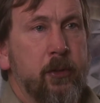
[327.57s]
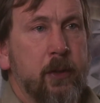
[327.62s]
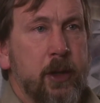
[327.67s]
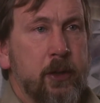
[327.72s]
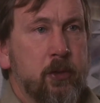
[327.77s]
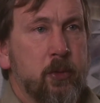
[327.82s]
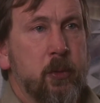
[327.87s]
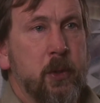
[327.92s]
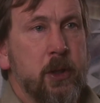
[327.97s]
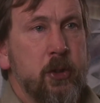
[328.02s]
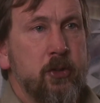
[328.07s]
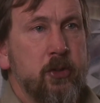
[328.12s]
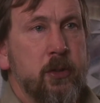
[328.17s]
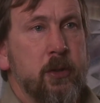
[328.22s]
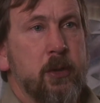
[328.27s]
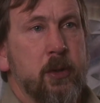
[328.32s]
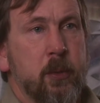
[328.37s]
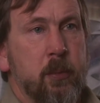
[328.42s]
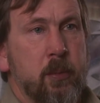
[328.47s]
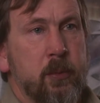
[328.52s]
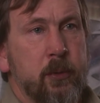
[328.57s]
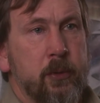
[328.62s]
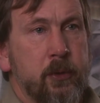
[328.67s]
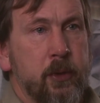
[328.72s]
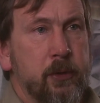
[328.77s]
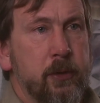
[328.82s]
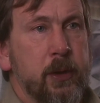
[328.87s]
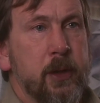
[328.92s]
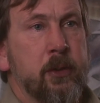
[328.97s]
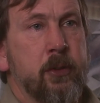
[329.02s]
saturation,
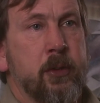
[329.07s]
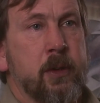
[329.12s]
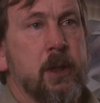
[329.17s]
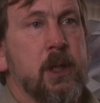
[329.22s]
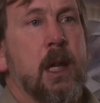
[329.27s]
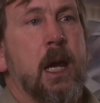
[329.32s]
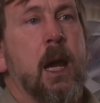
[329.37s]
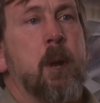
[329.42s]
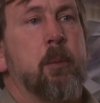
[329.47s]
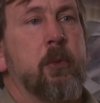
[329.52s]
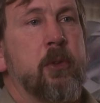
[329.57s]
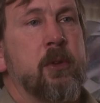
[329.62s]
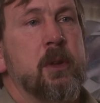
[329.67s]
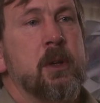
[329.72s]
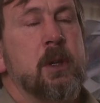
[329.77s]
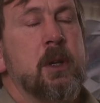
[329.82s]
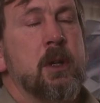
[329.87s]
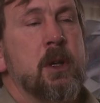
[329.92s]
the dens collapse.